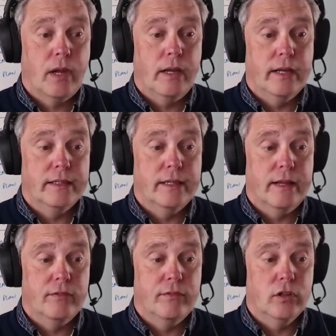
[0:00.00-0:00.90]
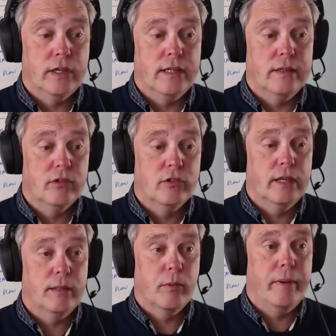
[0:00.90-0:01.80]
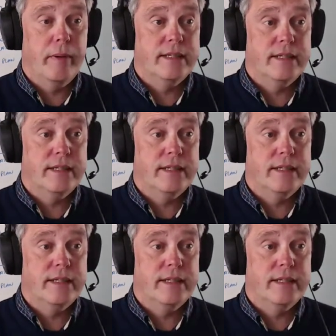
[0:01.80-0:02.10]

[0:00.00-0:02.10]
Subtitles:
and I can have a look inside the prepare